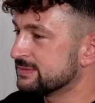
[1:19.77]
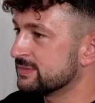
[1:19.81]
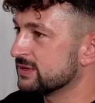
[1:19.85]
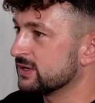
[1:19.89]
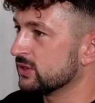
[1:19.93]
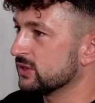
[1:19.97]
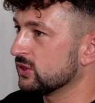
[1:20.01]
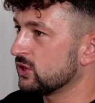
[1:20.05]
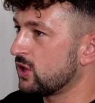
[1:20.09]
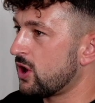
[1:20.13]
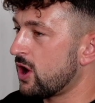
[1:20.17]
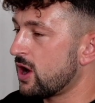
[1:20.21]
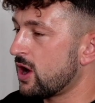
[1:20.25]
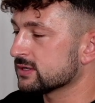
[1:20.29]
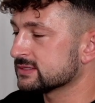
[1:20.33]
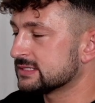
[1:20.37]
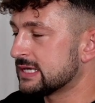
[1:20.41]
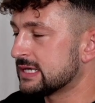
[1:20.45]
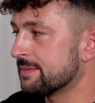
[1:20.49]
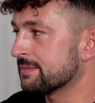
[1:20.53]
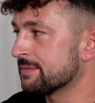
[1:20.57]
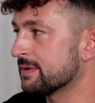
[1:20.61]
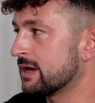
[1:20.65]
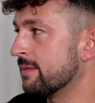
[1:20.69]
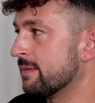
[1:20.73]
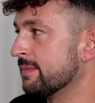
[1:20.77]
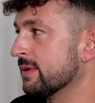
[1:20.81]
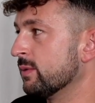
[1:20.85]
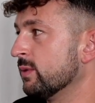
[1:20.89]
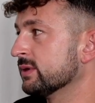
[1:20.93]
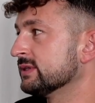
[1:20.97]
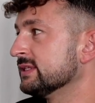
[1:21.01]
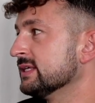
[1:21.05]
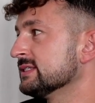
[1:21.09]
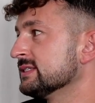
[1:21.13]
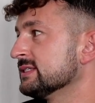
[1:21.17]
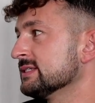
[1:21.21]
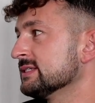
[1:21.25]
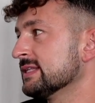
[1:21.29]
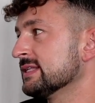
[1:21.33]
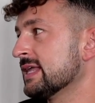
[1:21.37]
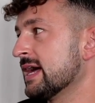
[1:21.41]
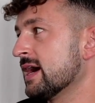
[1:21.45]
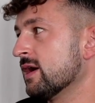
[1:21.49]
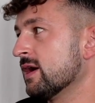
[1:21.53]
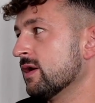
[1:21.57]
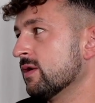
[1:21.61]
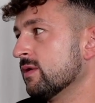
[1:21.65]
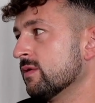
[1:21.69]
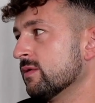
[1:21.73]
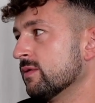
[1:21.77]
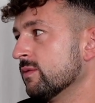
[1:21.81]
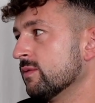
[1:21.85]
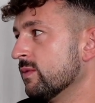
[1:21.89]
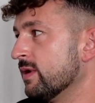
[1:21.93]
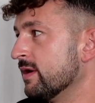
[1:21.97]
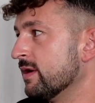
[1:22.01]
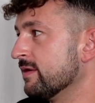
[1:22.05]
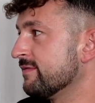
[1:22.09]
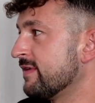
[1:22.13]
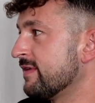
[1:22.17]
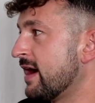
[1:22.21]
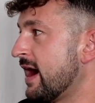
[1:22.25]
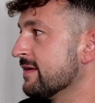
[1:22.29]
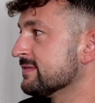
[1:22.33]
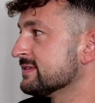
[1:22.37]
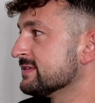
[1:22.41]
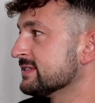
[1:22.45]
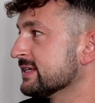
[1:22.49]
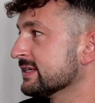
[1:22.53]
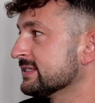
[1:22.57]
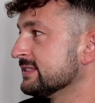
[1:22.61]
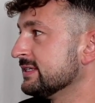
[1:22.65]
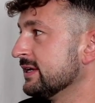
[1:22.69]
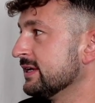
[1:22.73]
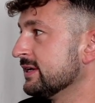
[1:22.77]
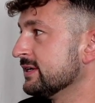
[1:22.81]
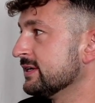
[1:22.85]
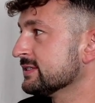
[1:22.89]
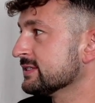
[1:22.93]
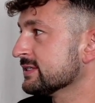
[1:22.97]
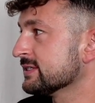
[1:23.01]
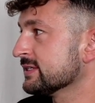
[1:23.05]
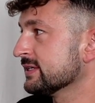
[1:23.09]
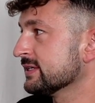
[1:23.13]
a long time coming. This is now, 5-6 years?